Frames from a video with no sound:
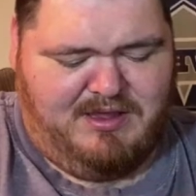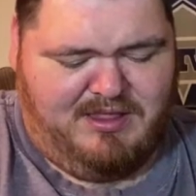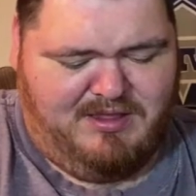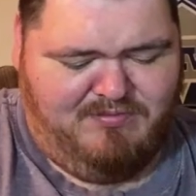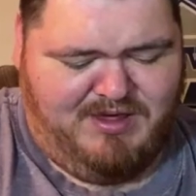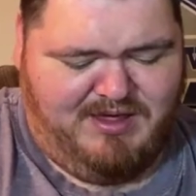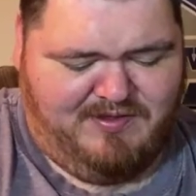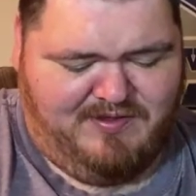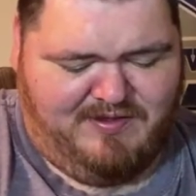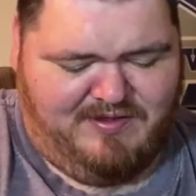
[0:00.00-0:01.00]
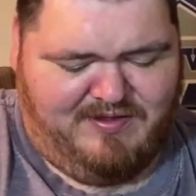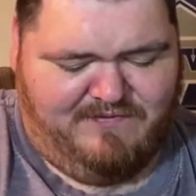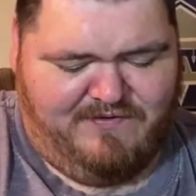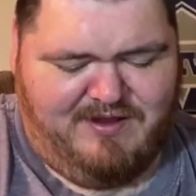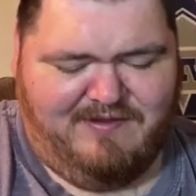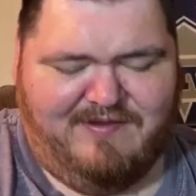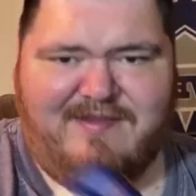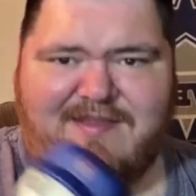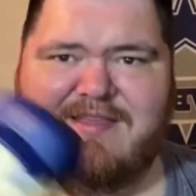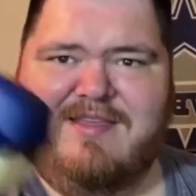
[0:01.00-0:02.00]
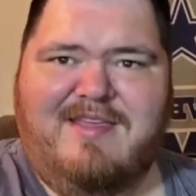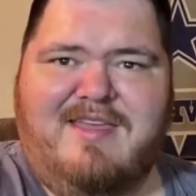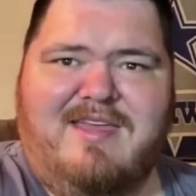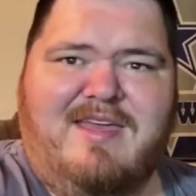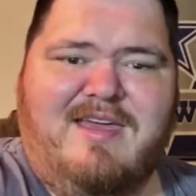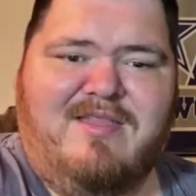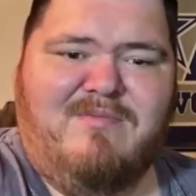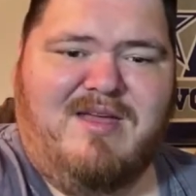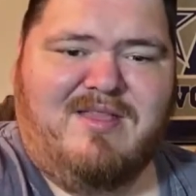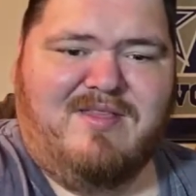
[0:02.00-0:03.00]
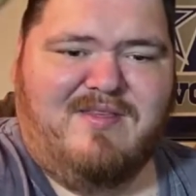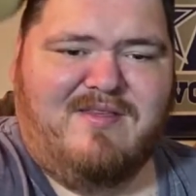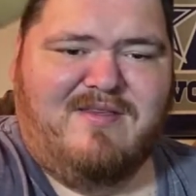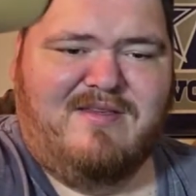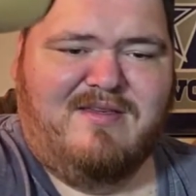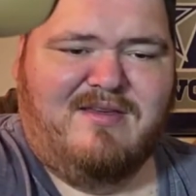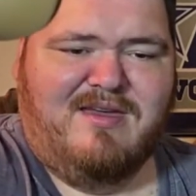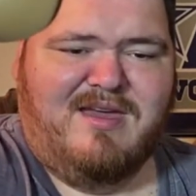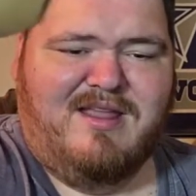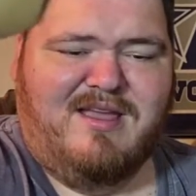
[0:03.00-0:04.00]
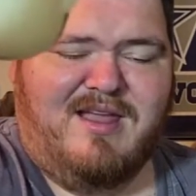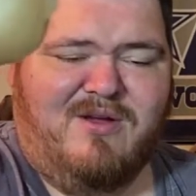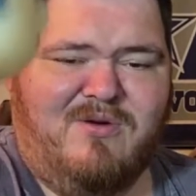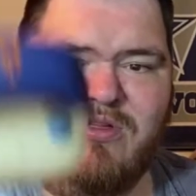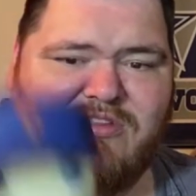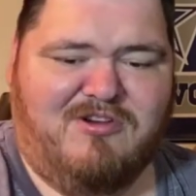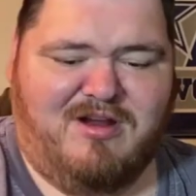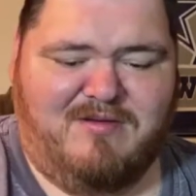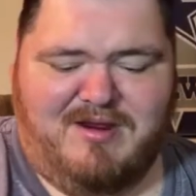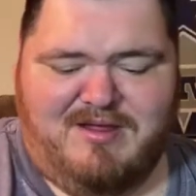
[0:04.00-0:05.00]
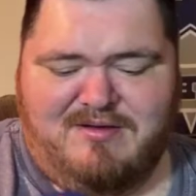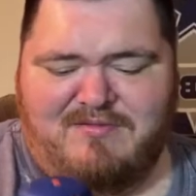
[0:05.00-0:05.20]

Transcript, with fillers: and the Mets on the front, and the Mets kind of got a cool jersey. I mean,